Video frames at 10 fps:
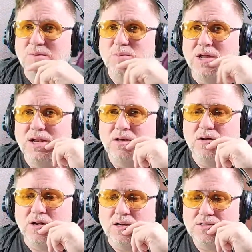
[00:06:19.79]
Planning
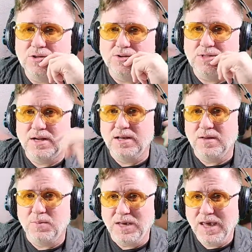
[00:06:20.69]
on also setting
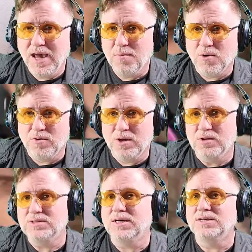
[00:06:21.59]
up a camera on the
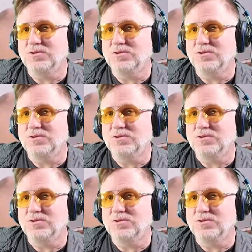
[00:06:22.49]
other side, so